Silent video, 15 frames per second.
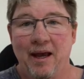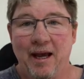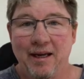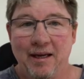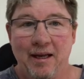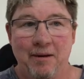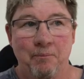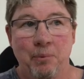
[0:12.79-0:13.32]

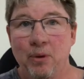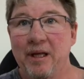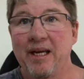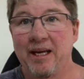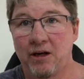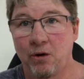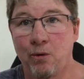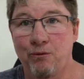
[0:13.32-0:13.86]
and
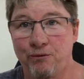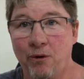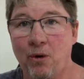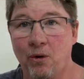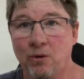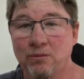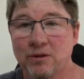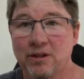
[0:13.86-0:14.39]
bullying in all
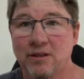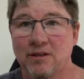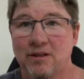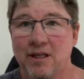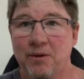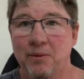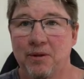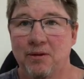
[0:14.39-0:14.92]
forms can
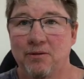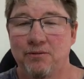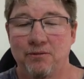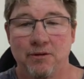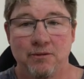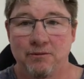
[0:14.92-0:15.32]
stick with us